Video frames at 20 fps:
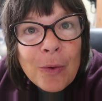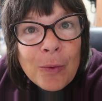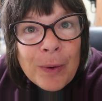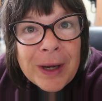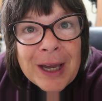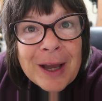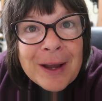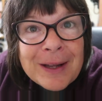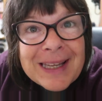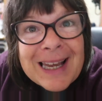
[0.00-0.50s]

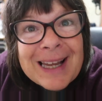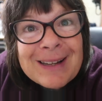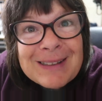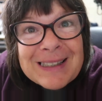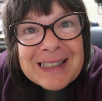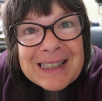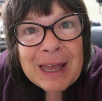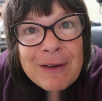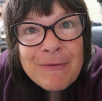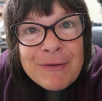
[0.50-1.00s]
We're going down
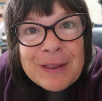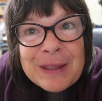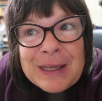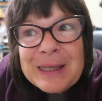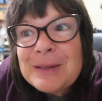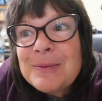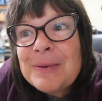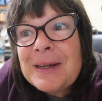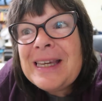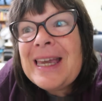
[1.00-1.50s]
to Devon
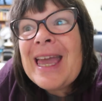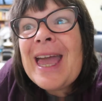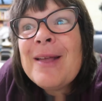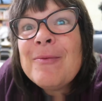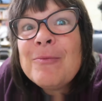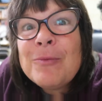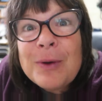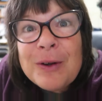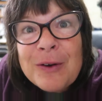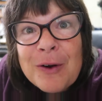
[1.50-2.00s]
this
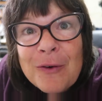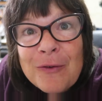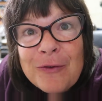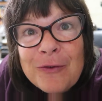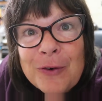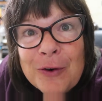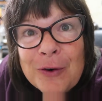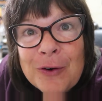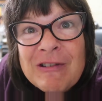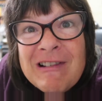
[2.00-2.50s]
weekend. We've got
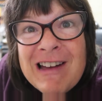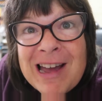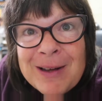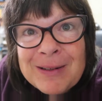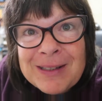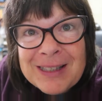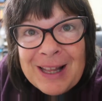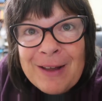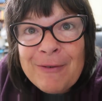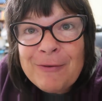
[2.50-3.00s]
4
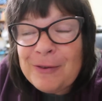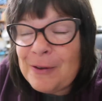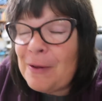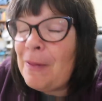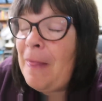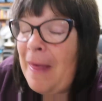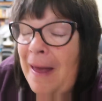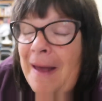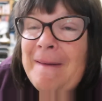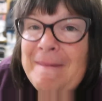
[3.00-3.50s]
hours left
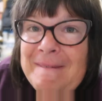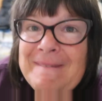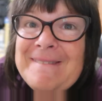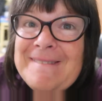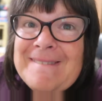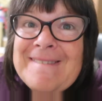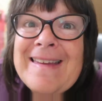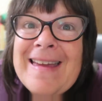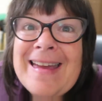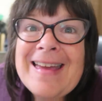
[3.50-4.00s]
on that.
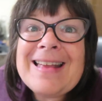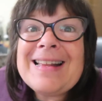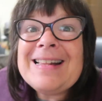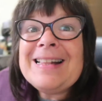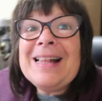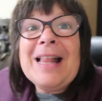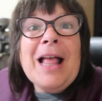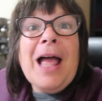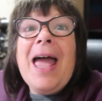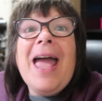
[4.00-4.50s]
Yeah.
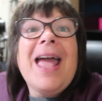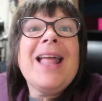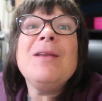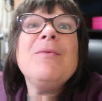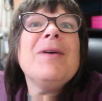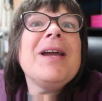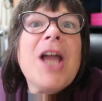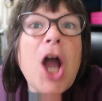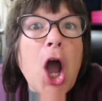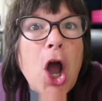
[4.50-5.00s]

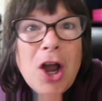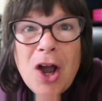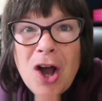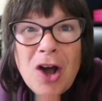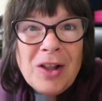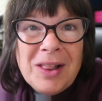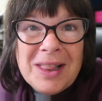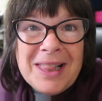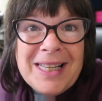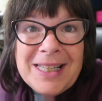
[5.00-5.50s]
Anyway, I
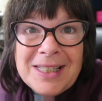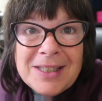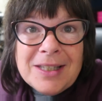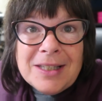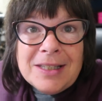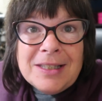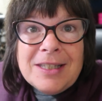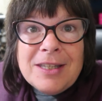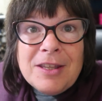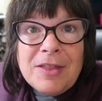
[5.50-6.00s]
can't
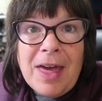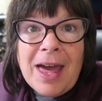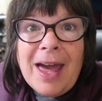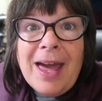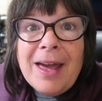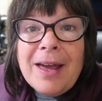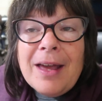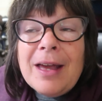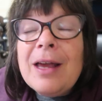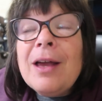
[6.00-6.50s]
listen to
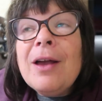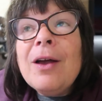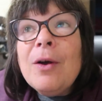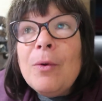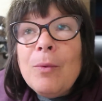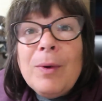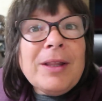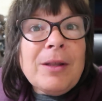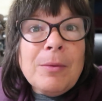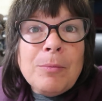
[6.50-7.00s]
that
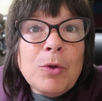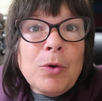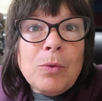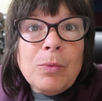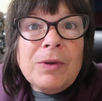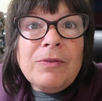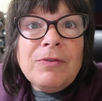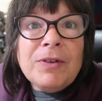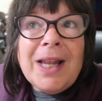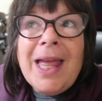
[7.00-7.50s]
when I'm
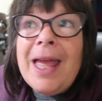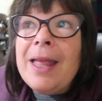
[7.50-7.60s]
not with